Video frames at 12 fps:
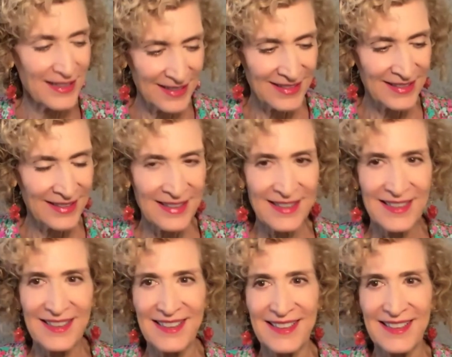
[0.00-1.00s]
wow.
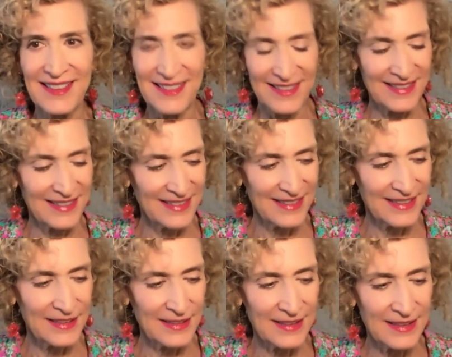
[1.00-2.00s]
So
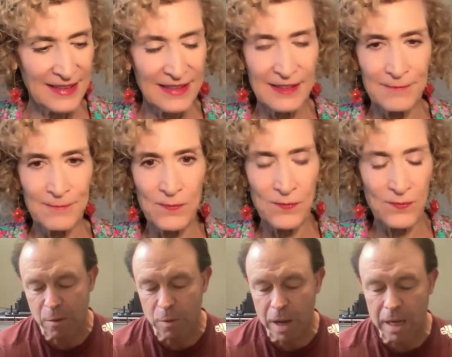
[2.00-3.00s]
it appealed to me in
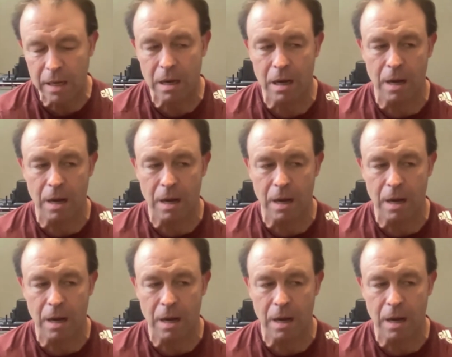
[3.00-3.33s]
way.